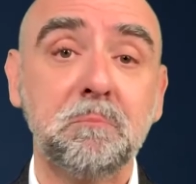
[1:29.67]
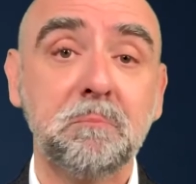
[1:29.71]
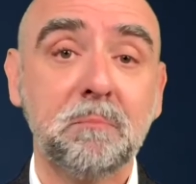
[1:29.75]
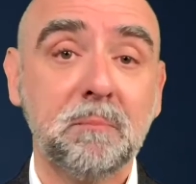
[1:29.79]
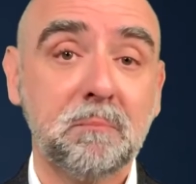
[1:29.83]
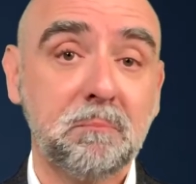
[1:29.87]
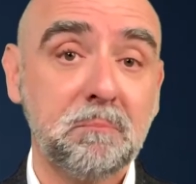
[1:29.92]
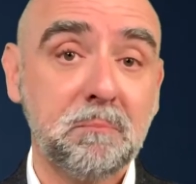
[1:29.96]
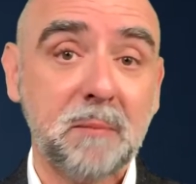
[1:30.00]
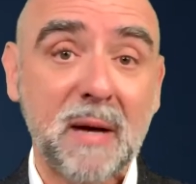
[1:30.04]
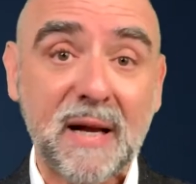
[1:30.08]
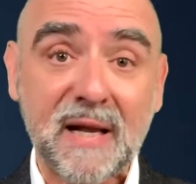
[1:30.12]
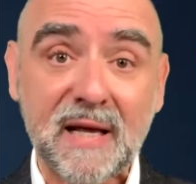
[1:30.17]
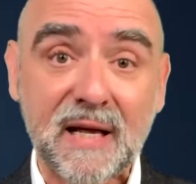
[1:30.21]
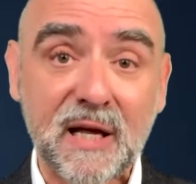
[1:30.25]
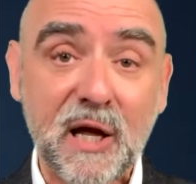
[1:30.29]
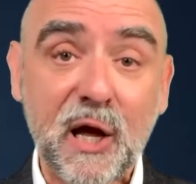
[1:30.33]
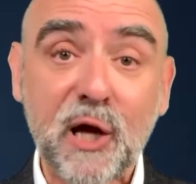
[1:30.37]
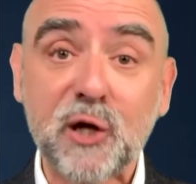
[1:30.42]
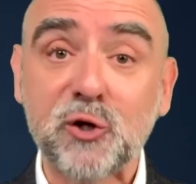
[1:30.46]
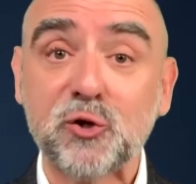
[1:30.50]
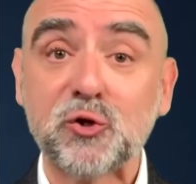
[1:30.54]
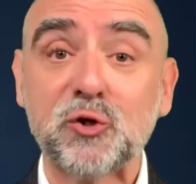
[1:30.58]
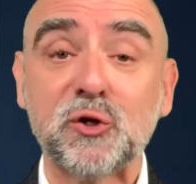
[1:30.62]

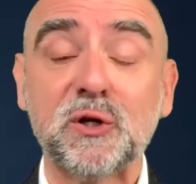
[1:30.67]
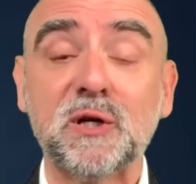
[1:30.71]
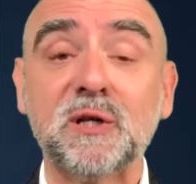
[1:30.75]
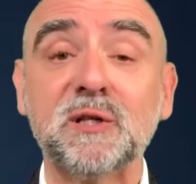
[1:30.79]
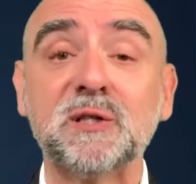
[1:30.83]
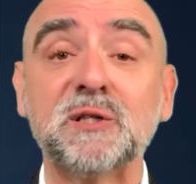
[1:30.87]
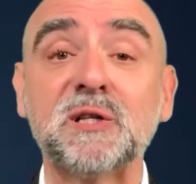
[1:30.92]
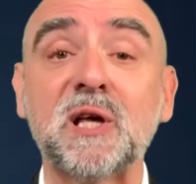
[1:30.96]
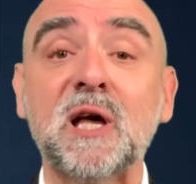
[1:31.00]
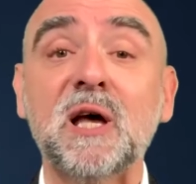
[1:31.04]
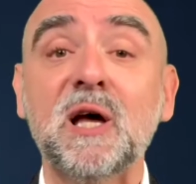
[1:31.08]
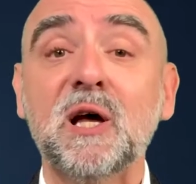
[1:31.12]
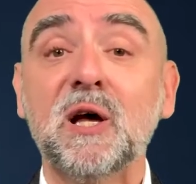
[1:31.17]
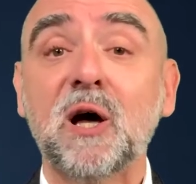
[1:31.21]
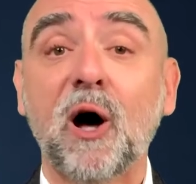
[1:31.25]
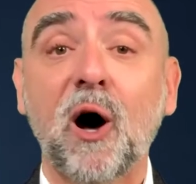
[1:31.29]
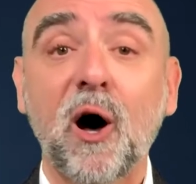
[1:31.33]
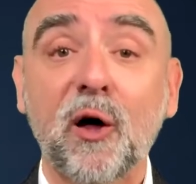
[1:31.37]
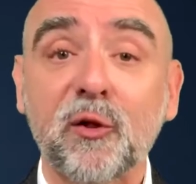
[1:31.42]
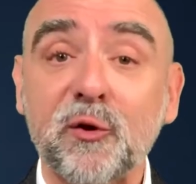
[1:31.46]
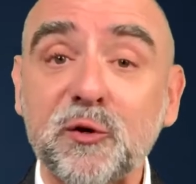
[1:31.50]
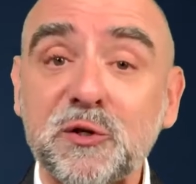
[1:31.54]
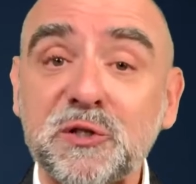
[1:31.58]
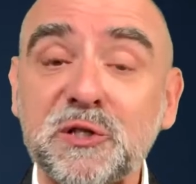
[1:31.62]
medications,
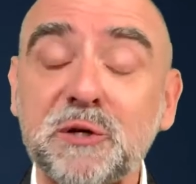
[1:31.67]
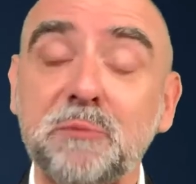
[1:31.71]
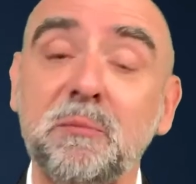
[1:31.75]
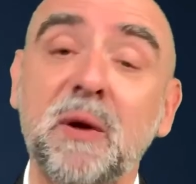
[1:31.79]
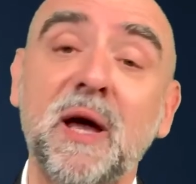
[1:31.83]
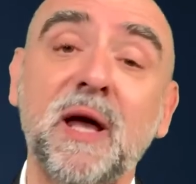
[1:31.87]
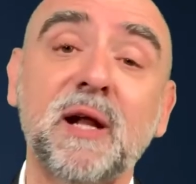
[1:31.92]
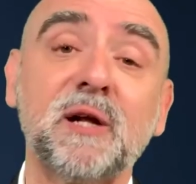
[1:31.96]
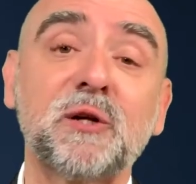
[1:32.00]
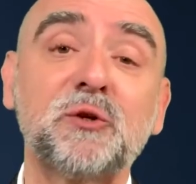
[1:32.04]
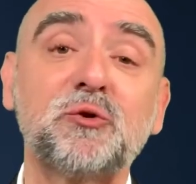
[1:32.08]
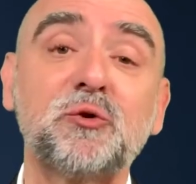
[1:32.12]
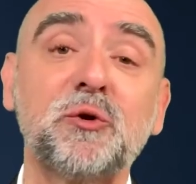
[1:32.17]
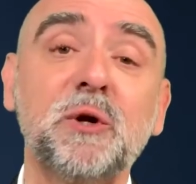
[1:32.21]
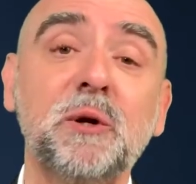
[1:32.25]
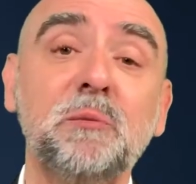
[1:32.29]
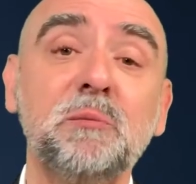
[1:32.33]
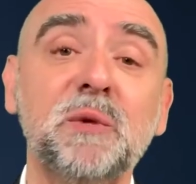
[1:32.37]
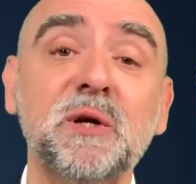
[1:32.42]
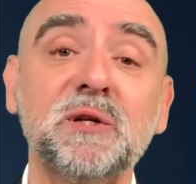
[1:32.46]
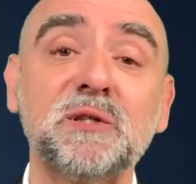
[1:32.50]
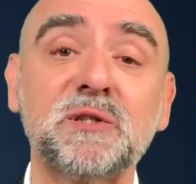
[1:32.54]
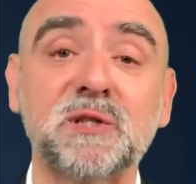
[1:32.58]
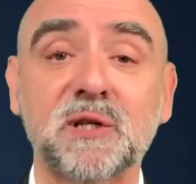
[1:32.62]
other somatic
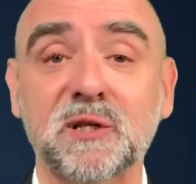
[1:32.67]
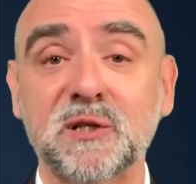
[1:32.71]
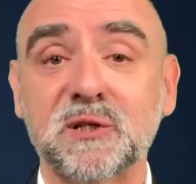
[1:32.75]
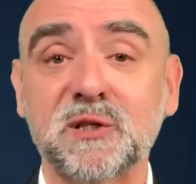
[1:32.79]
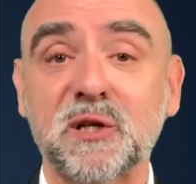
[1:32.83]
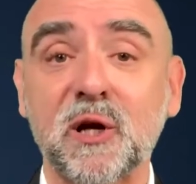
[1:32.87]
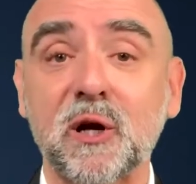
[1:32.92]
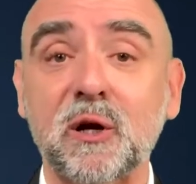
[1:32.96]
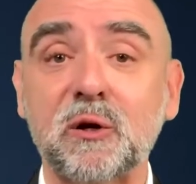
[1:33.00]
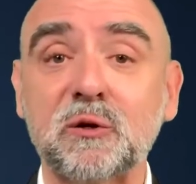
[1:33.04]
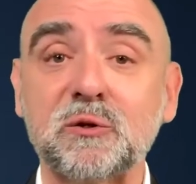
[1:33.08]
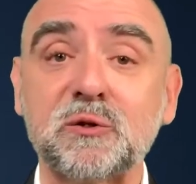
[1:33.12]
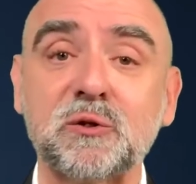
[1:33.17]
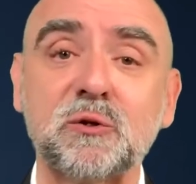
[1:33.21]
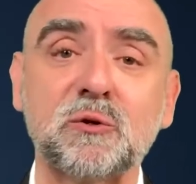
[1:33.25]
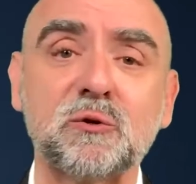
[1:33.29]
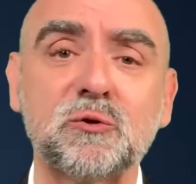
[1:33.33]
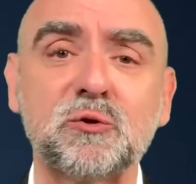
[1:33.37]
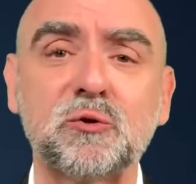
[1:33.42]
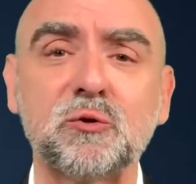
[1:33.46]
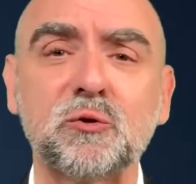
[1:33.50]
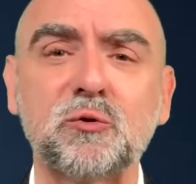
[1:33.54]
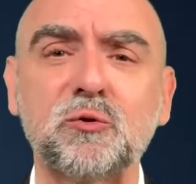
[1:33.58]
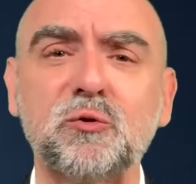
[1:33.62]
treatments, and
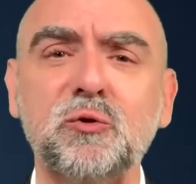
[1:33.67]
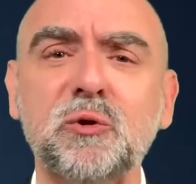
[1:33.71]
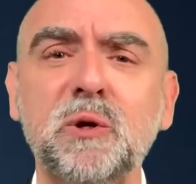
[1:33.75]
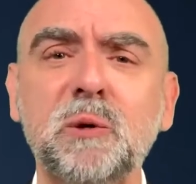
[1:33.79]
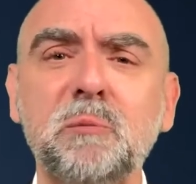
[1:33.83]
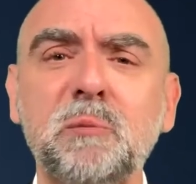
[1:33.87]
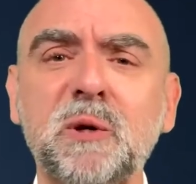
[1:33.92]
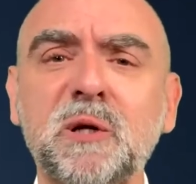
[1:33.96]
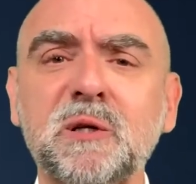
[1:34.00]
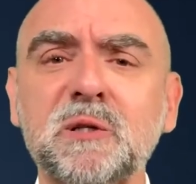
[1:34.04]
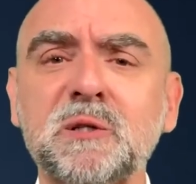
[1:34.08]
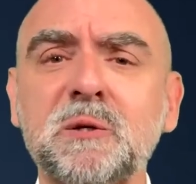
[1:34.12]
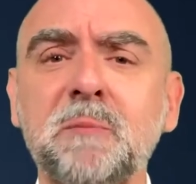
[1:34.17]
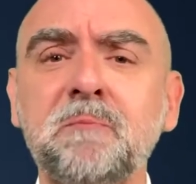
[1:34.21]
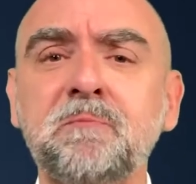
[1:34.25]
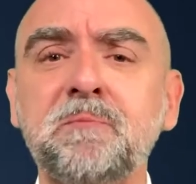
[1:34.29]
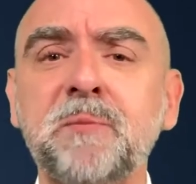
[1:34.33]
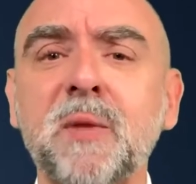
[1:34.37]
psychosocial treatments.